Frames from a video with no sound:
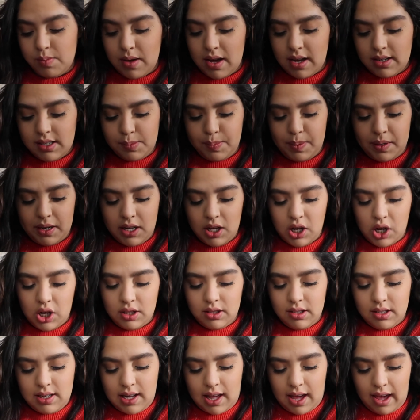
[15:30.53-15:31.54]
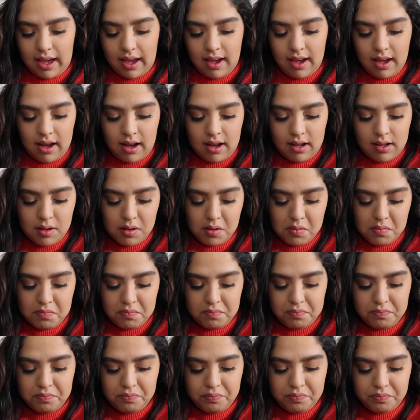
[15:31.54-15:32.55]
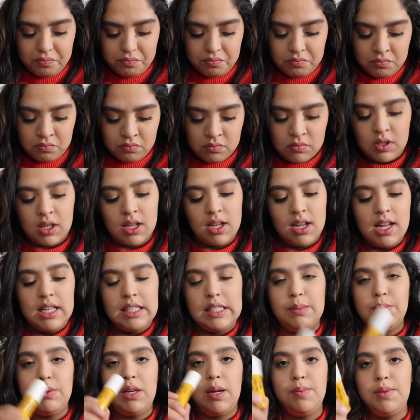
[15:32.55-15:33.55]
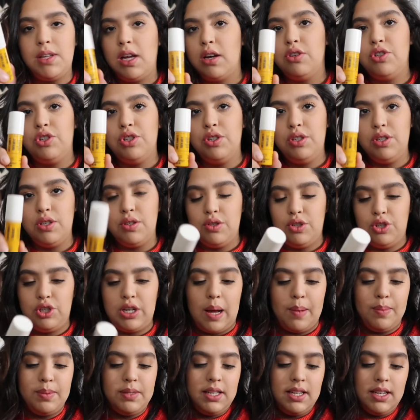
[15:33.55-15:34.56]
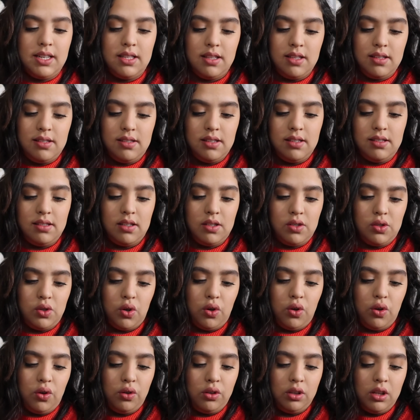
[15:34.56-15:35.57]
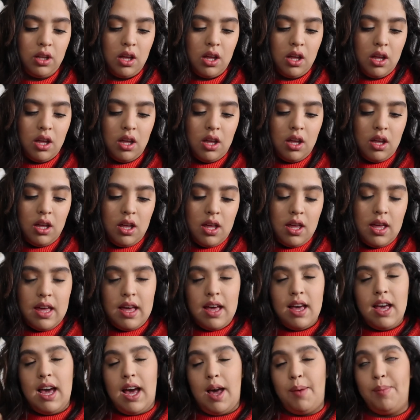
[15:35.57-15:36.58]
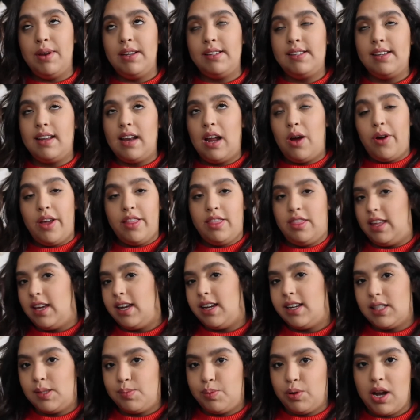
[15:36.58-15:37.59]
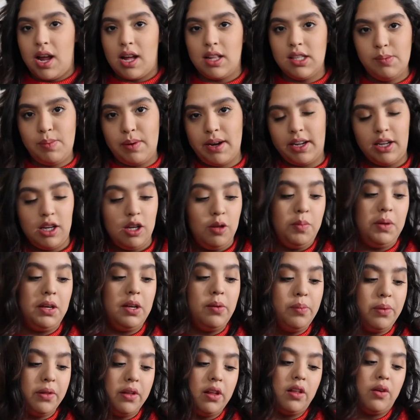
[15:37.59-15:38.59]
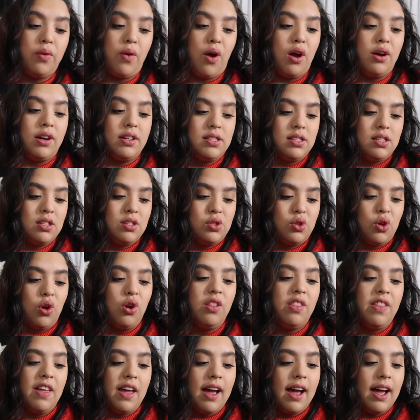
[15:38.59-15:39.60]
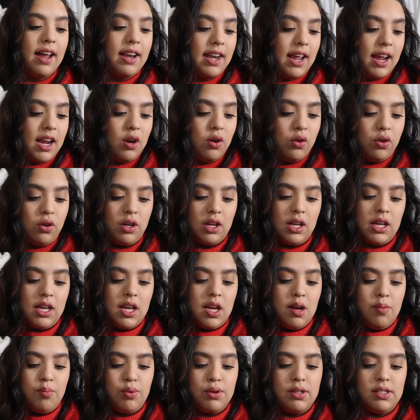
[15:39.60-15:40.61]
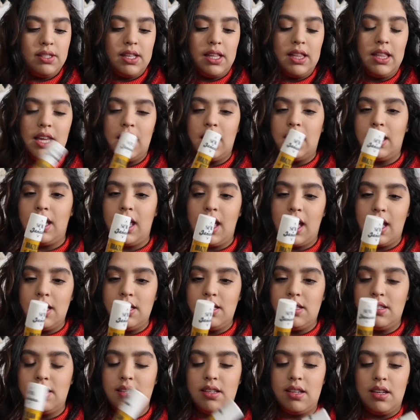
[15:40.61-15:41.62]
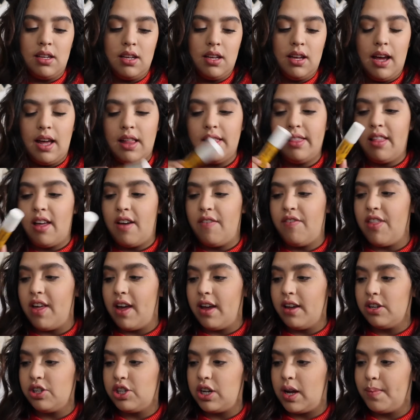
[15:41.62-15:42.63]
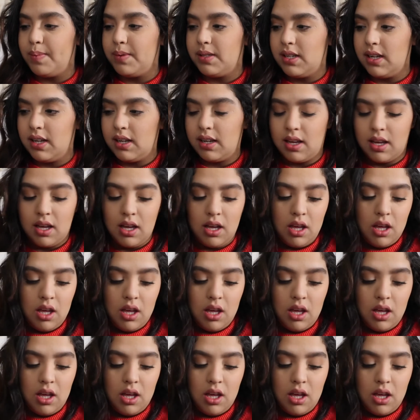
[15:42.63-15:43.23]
Depending on the day, sometimes I'll just use chapstick. This is the Sol. I'm gonna say it how I think it's pronounced, but I could be completely wrong. It's the Sol de Janeiro Brazilian Kiss. I love that chapstick.